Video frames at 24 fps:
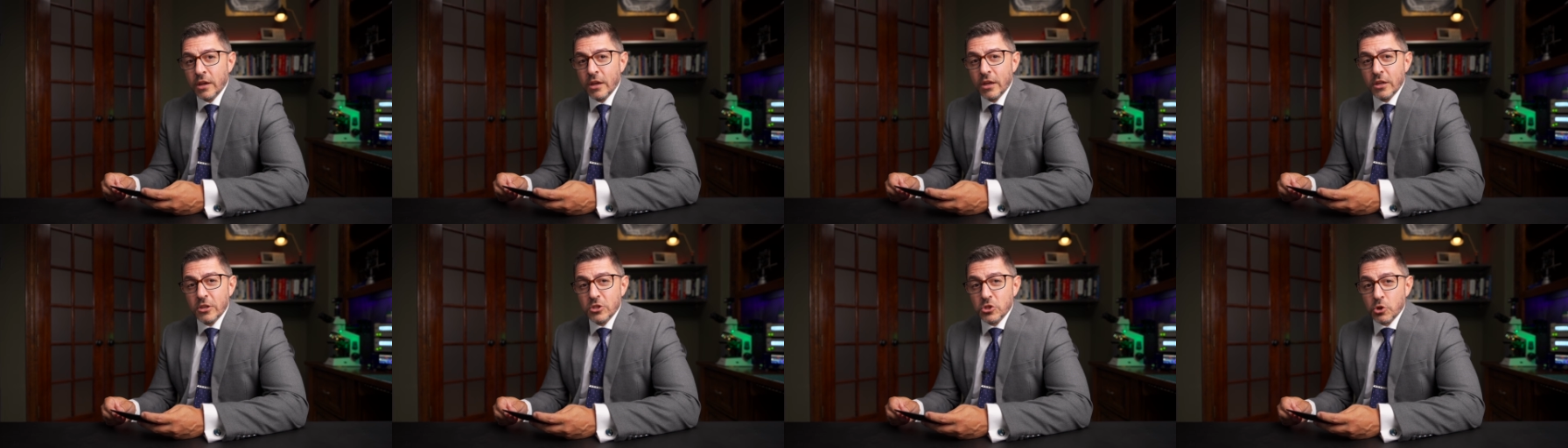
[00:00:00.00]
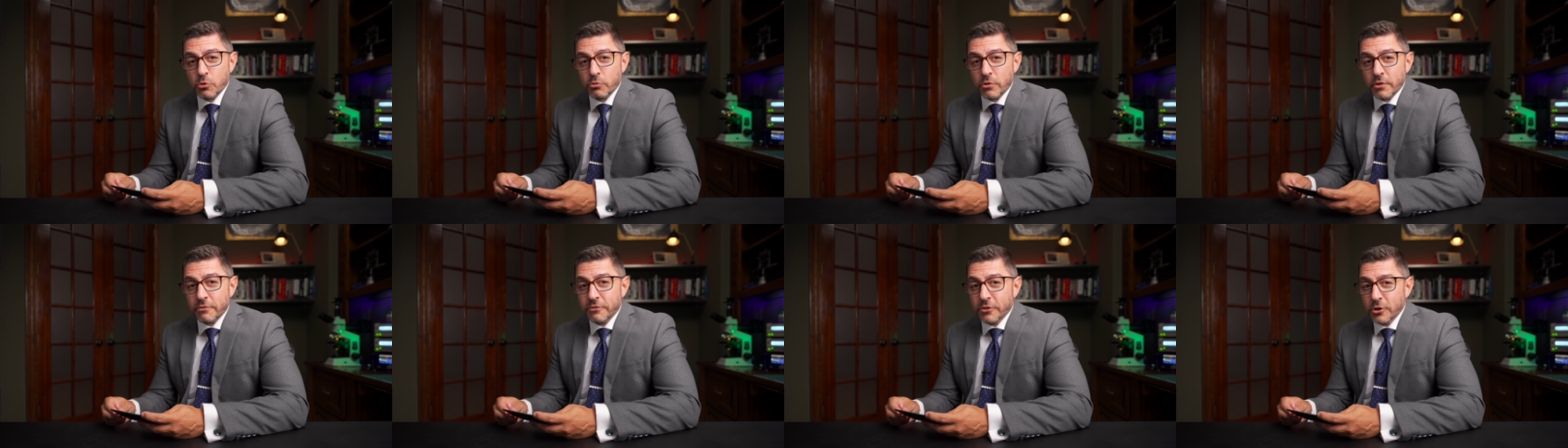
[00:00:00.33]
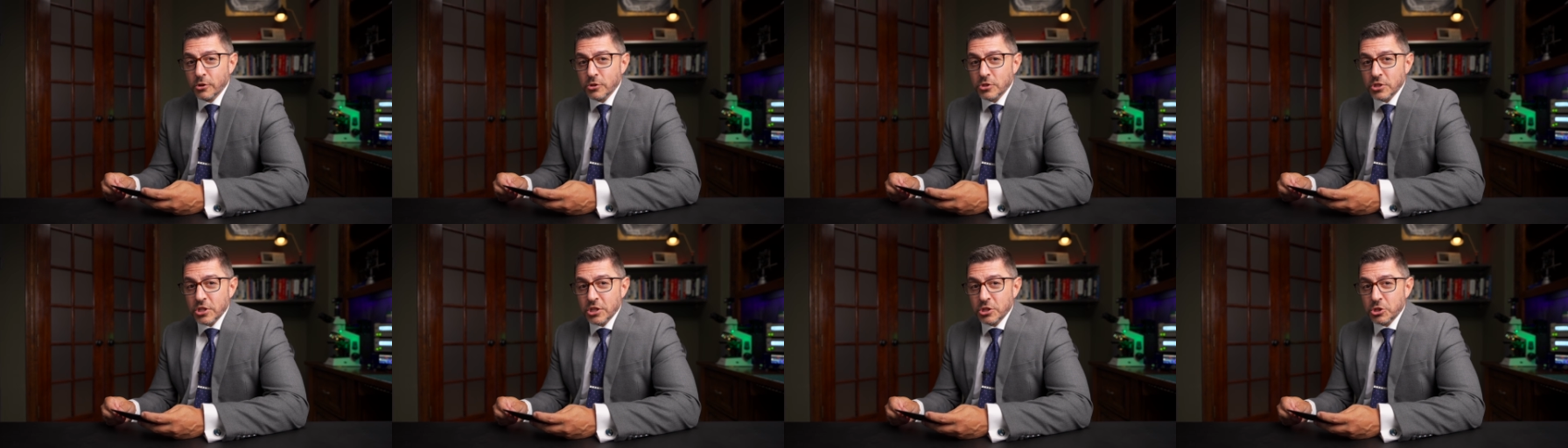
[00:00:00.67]
So,
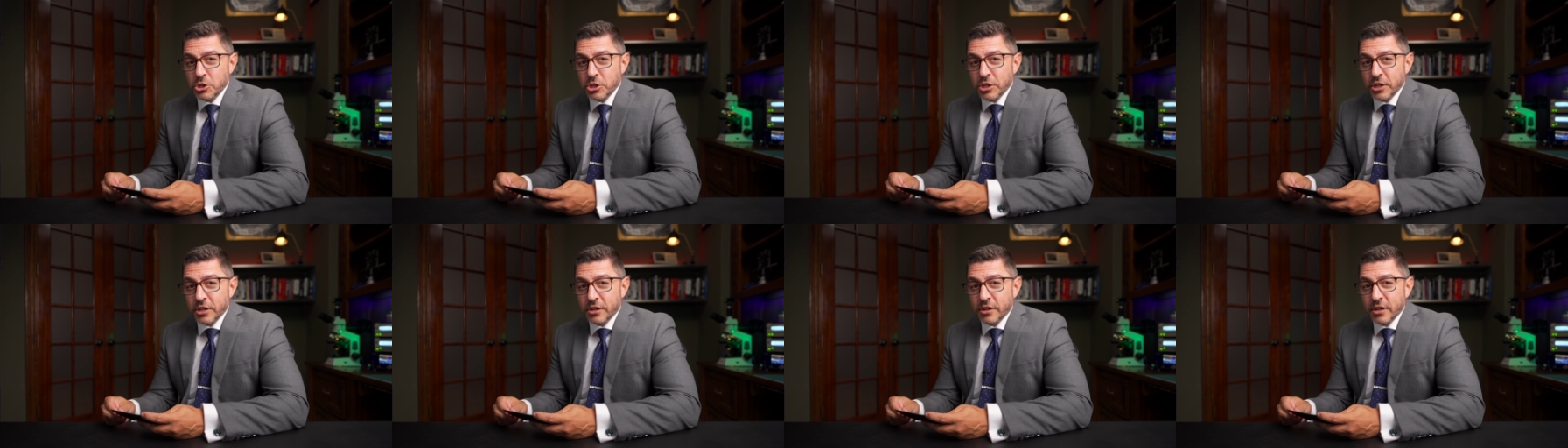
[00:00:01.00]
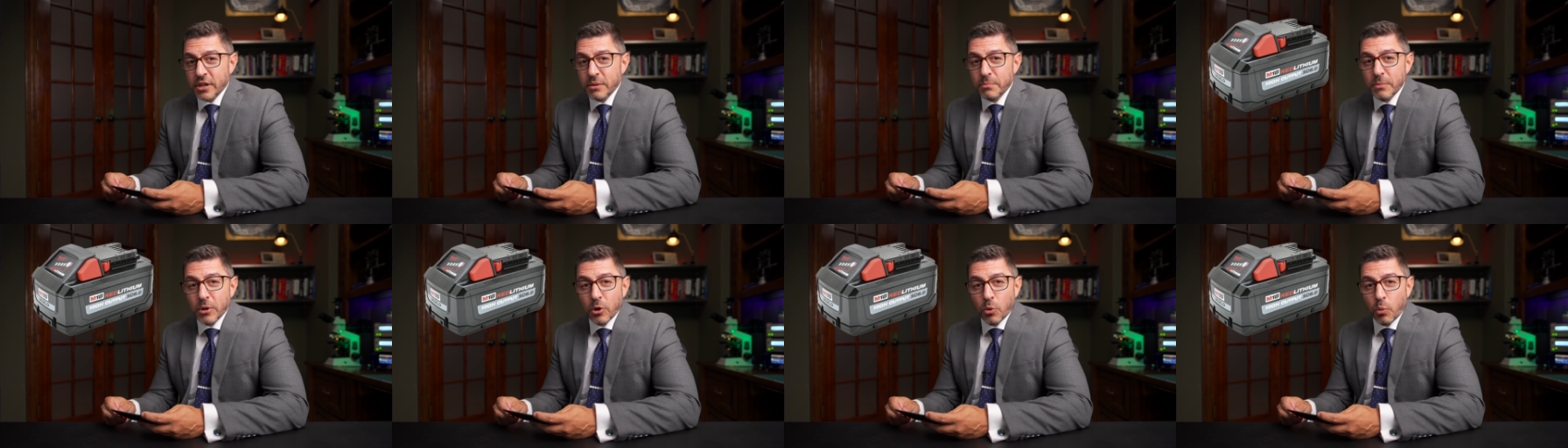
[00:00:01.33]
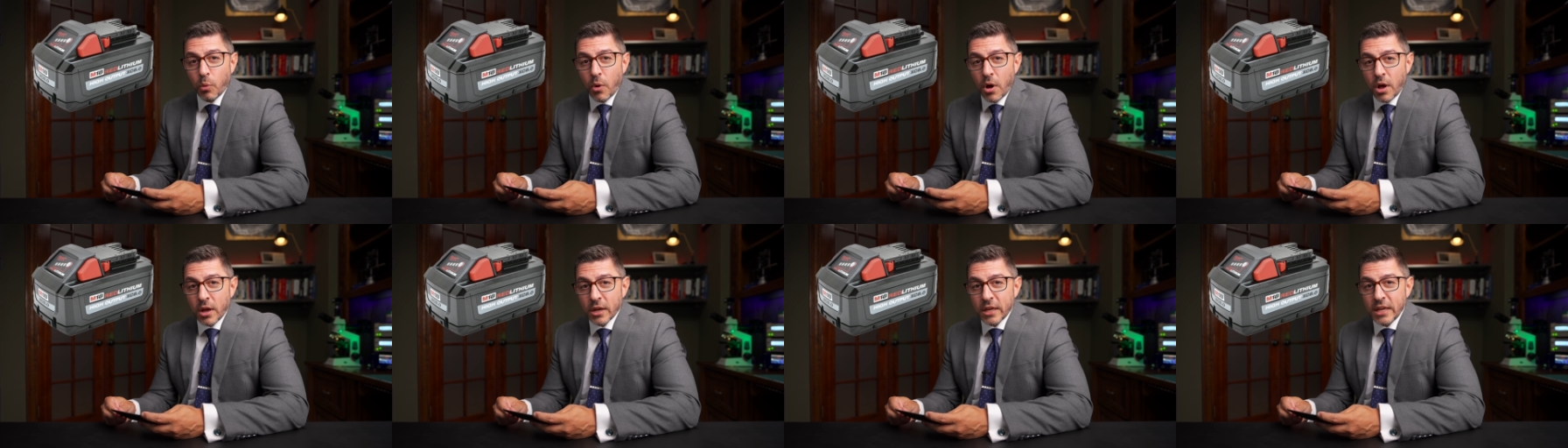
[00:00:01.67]
reverse engineering
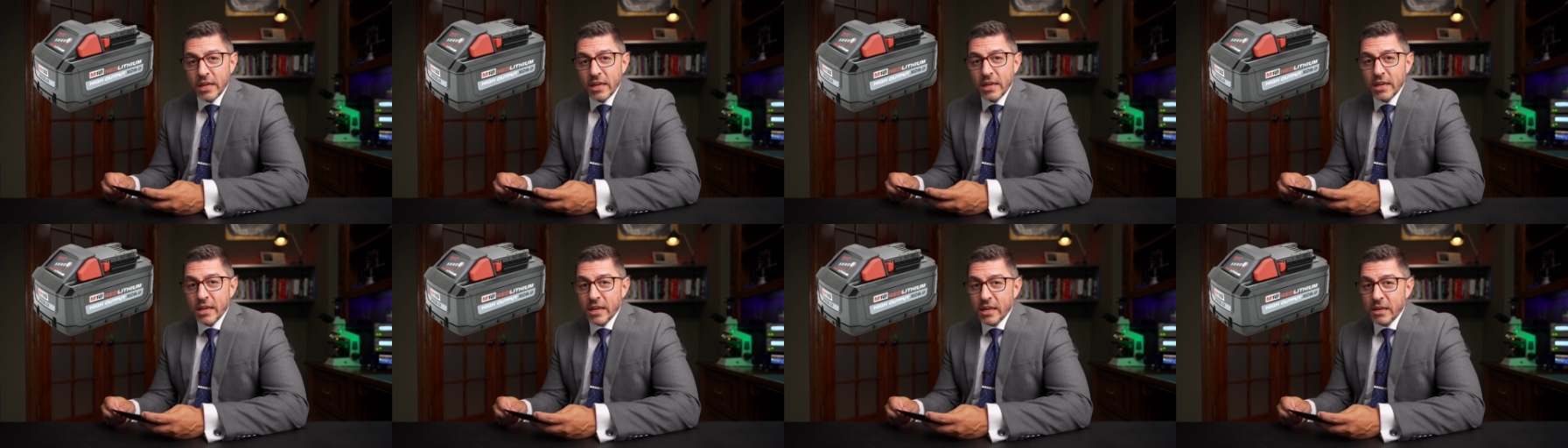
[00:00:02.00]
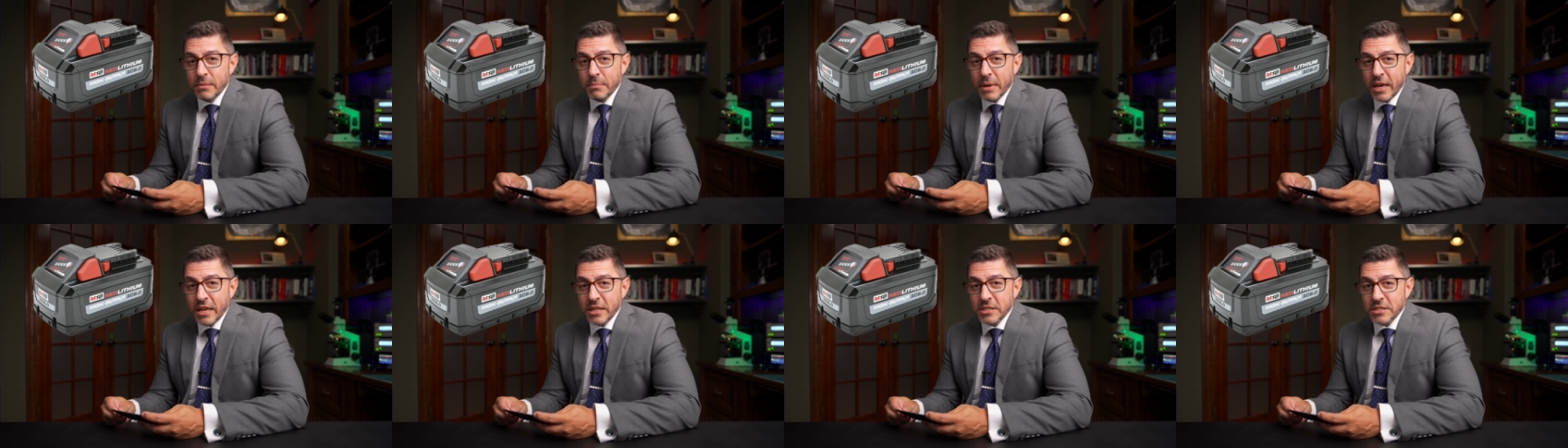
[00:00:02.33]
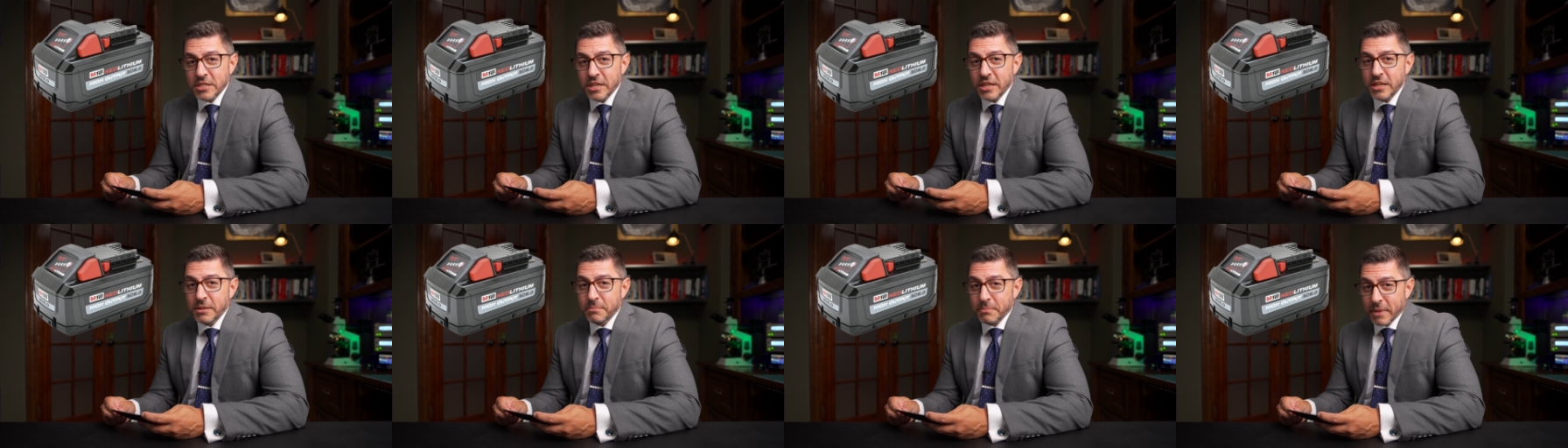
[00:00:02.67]
Milwaukee M
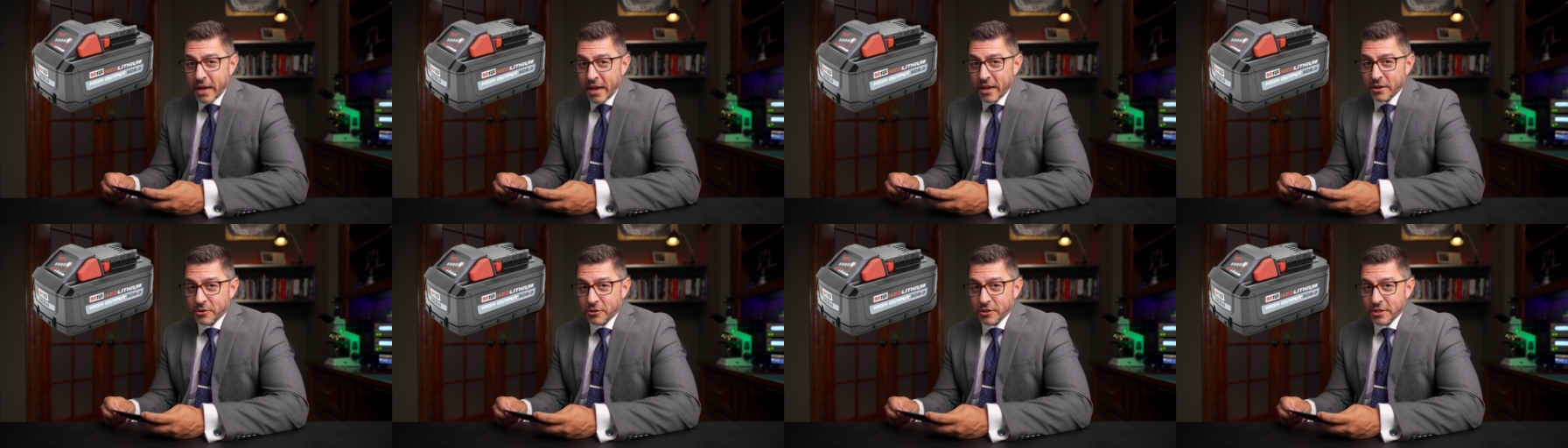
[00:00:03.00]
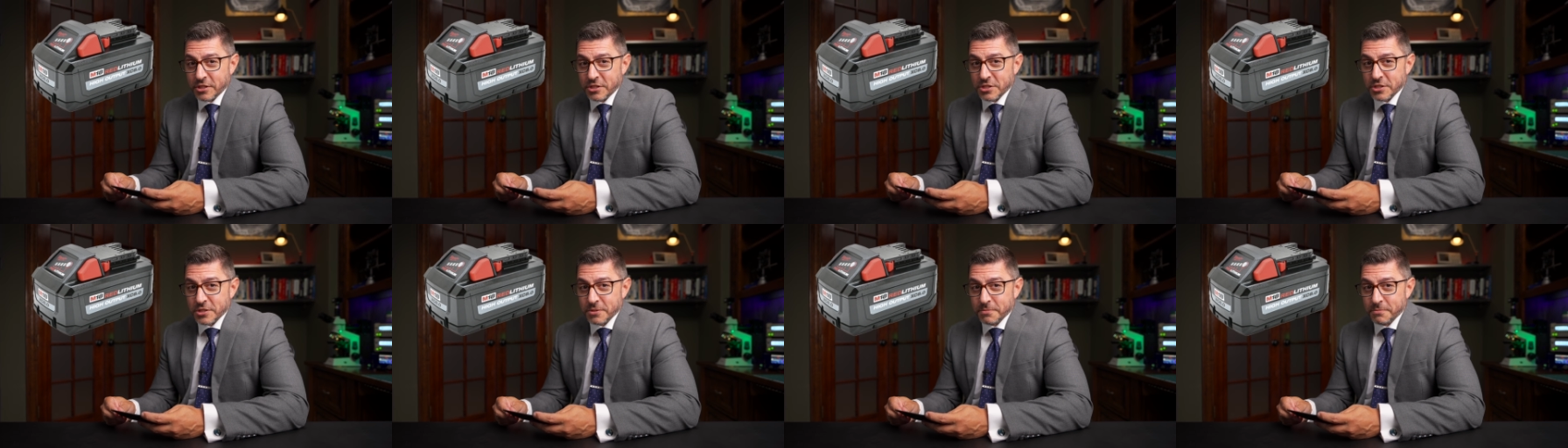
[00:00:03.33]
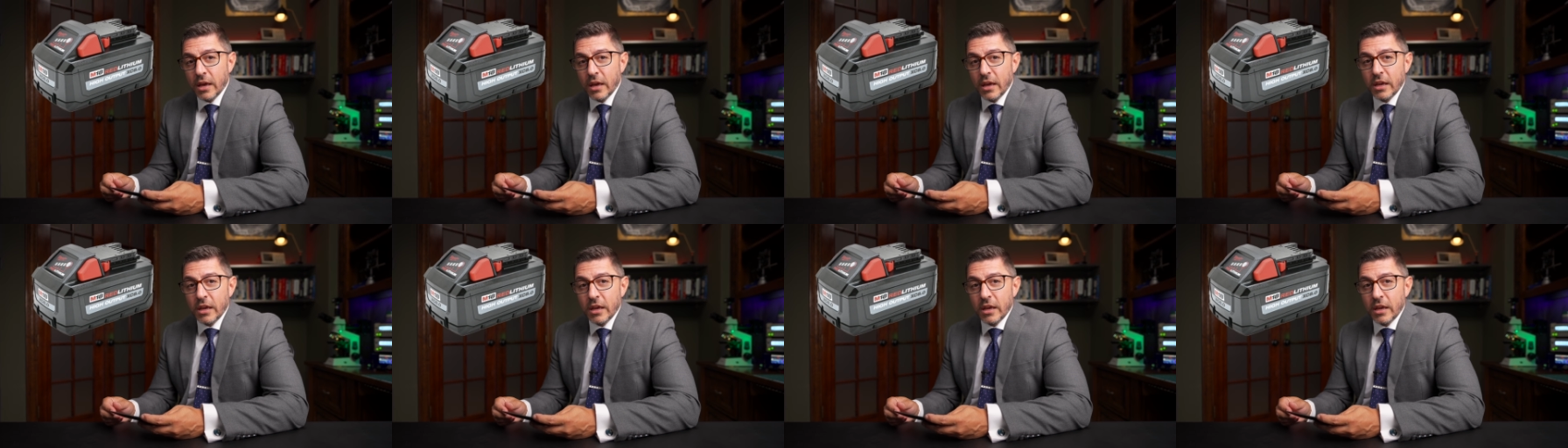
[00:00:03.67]
eighteen batteries.